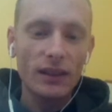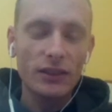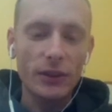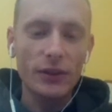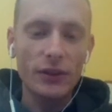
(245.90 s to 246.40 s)

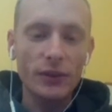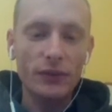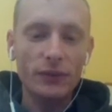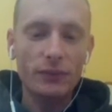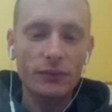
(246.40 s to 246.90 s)
So here's the
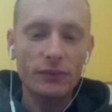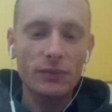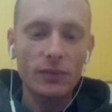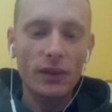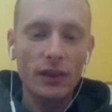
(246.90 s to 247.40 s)

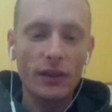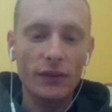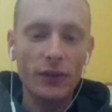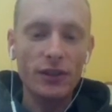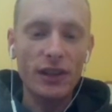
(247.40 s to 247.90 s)

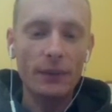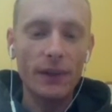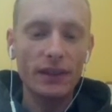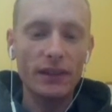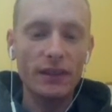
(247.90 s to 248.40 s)
first time we
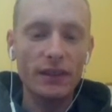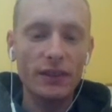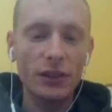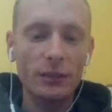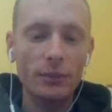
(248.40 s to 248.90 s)
get to see
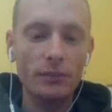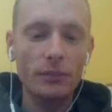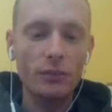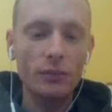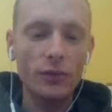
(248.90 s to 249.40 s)
some
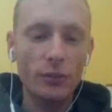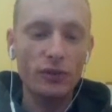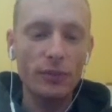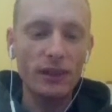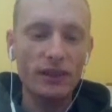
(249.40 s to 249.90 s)
real
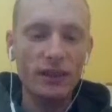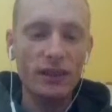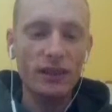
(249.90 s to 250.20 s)
movement.